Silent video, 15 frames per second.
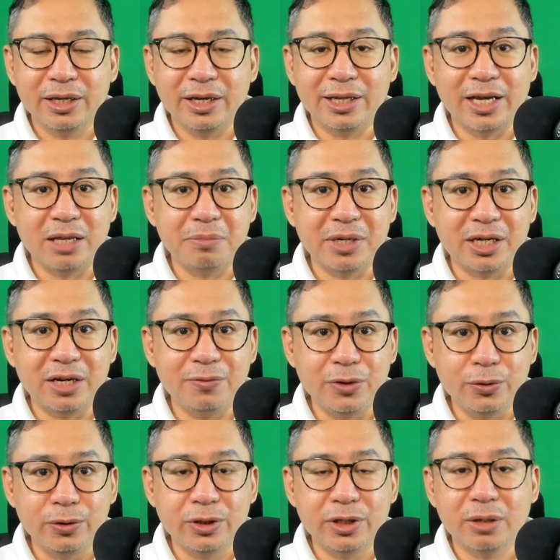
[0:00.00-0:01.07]
It can be
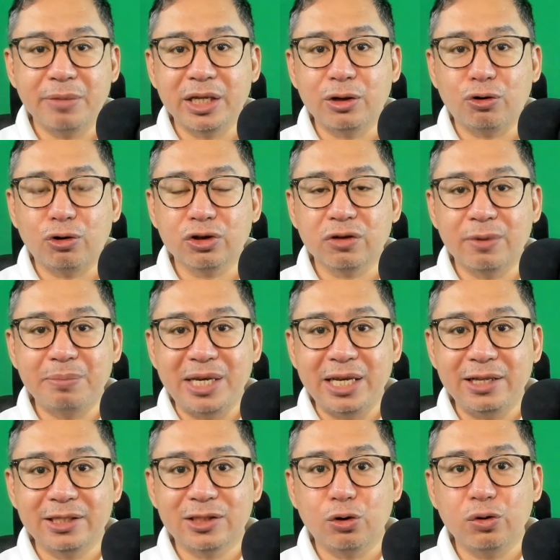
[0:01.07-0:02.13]
reviewed by the Court of
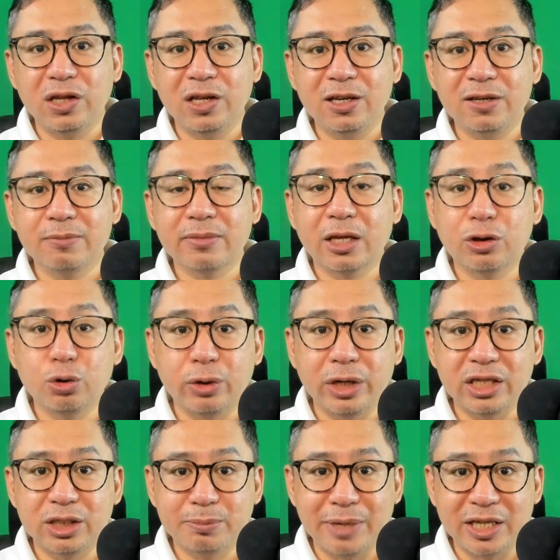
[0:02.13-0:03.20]
Appeals only through
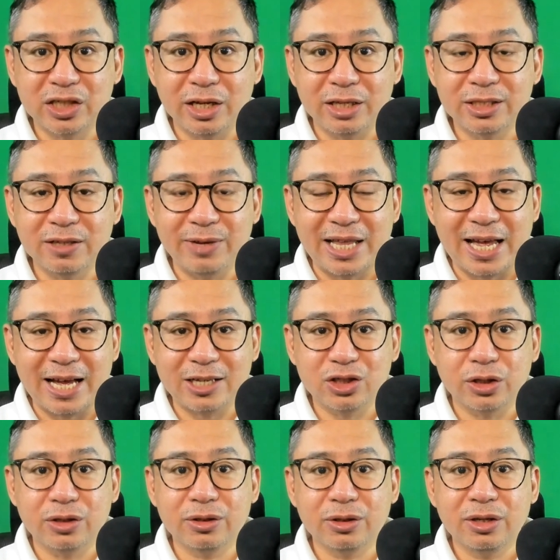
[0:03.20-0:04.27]
a special civil
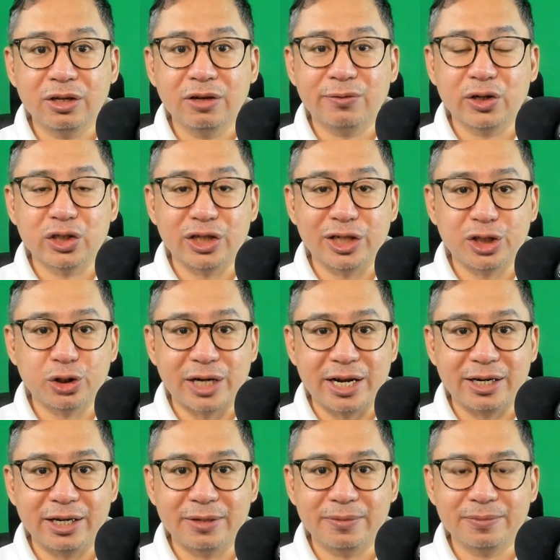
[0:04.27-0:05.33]
action for
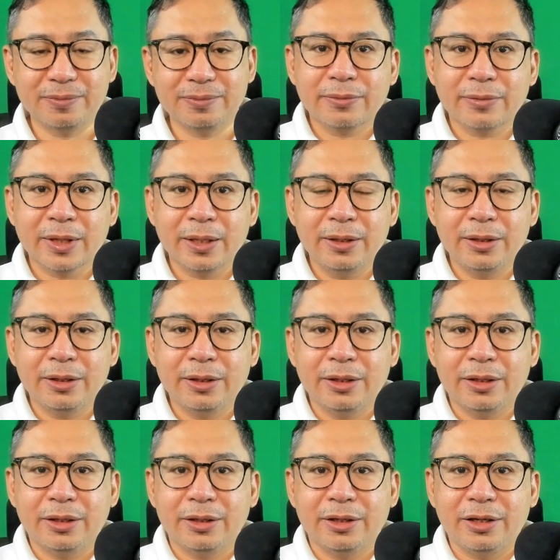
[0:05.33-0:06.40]
certiorari.
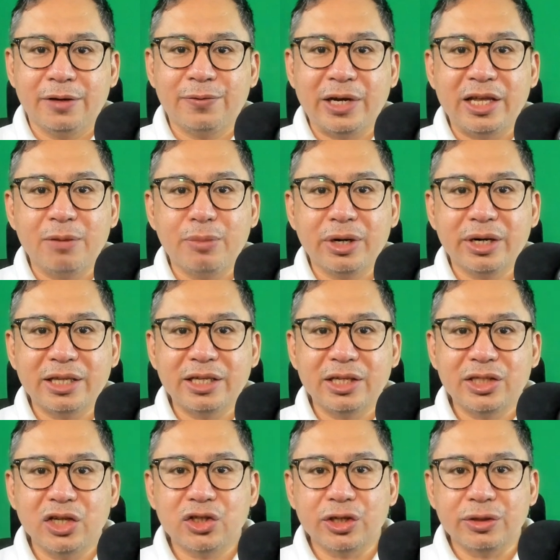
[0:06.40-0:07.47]
If a labor
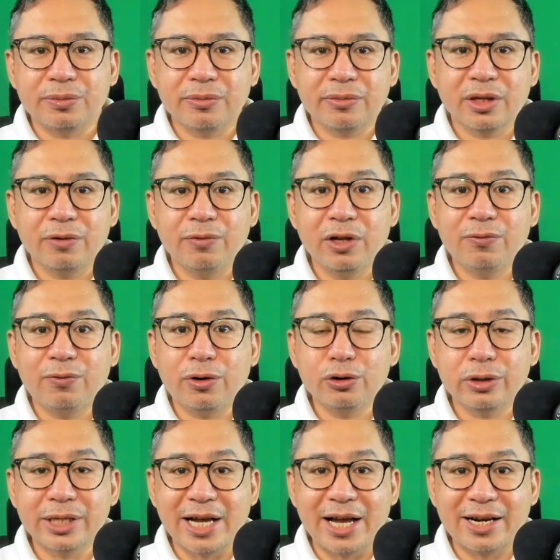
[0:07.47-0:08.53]
organization will
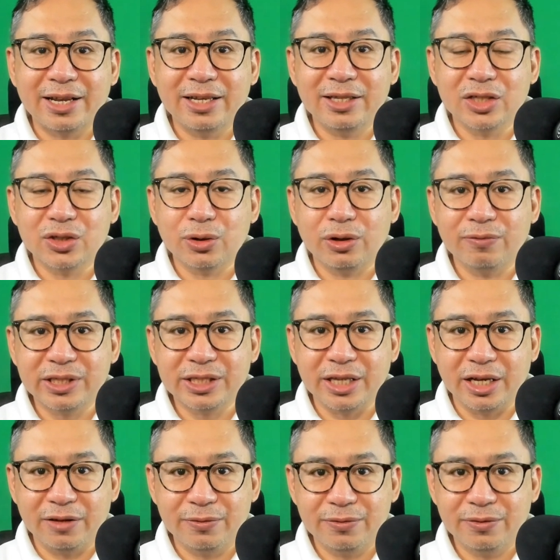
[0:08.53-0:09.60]
voluntarily dissolve
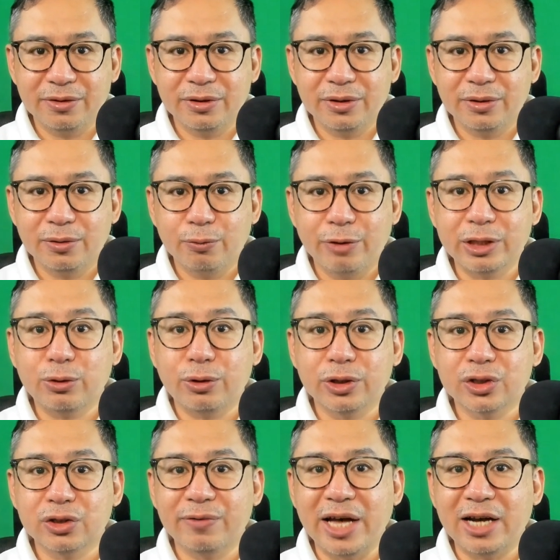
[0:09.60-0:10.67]
itself, what
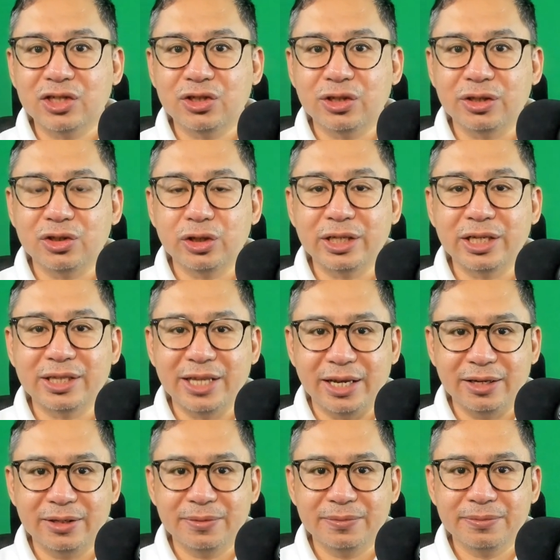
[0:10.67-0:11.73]
course of action should it
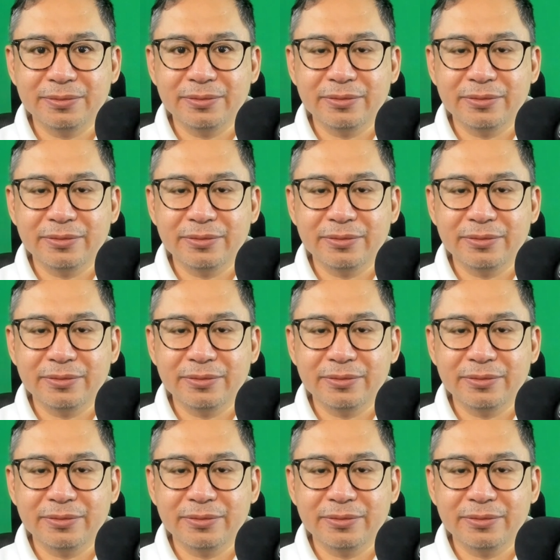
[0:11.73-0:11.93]
take?